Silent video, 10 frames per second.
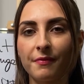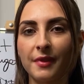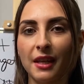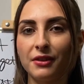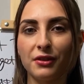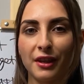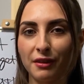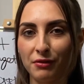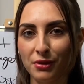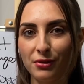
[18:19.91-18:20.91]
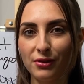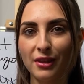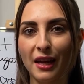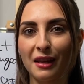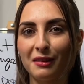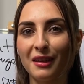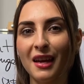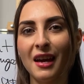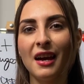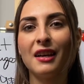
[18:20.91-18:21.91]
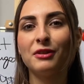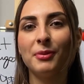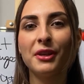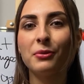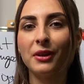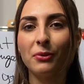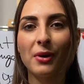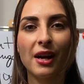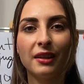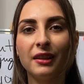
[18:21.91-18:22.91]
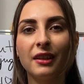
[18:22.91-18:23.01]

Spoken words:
that you can use and speak very well